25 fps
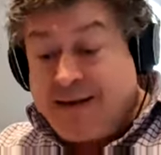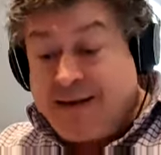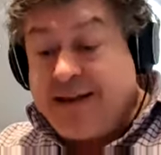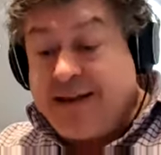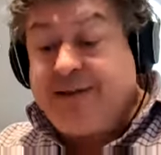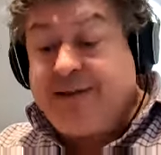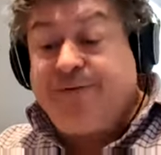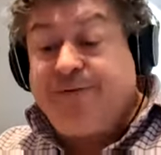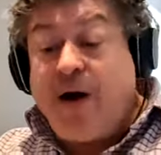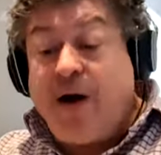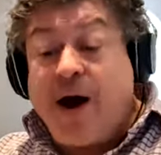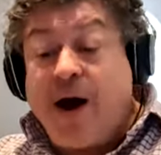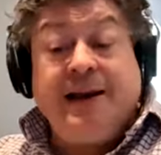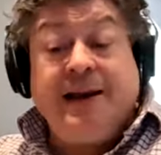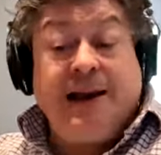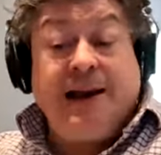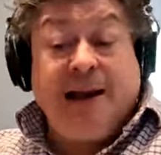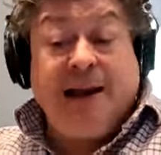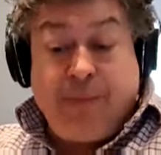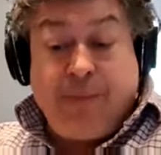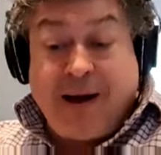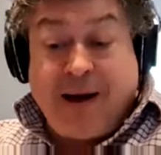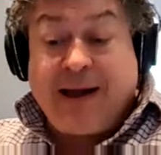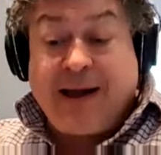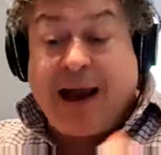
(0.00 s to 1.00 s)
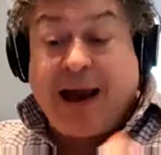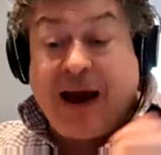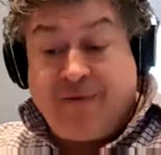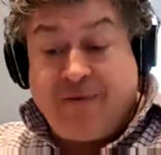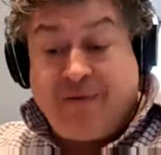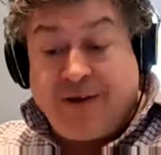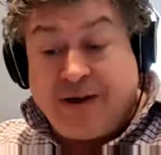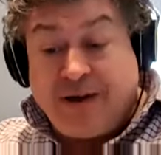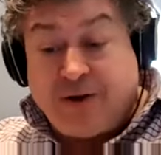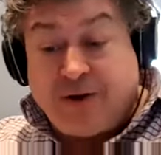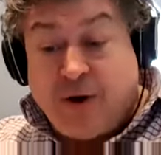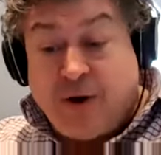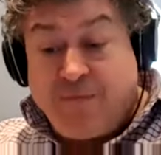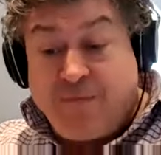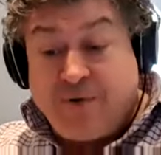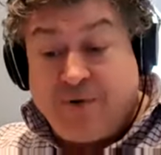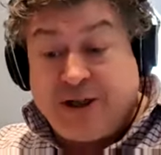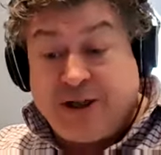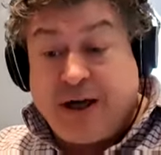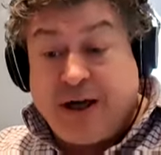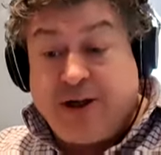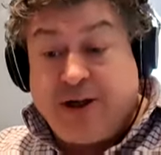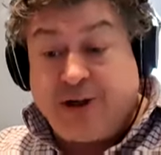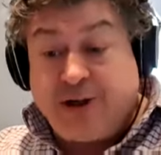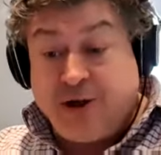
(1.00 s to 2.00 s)
is finally we can have these
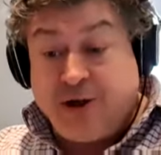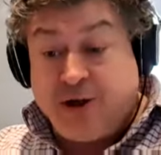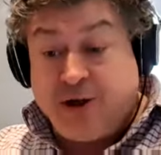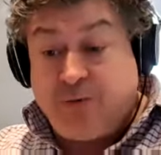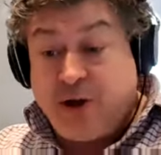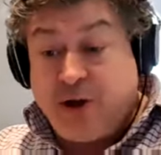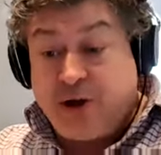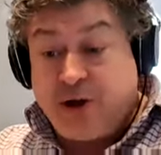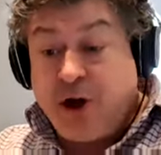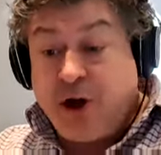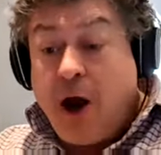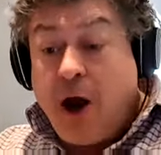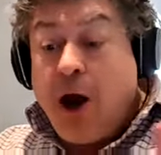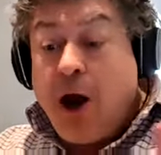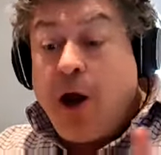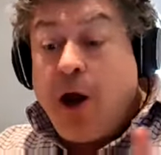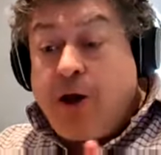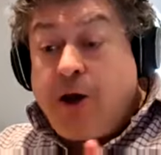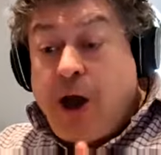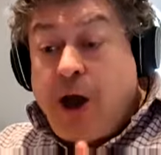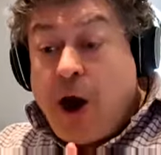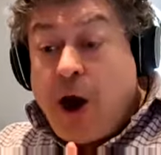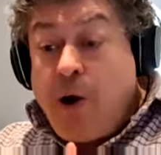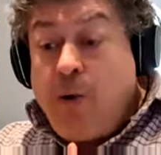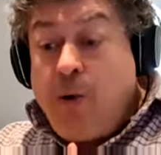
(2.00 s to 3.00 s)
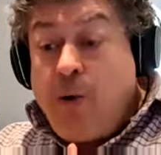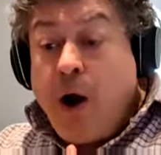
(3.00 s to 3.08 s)
conversations which go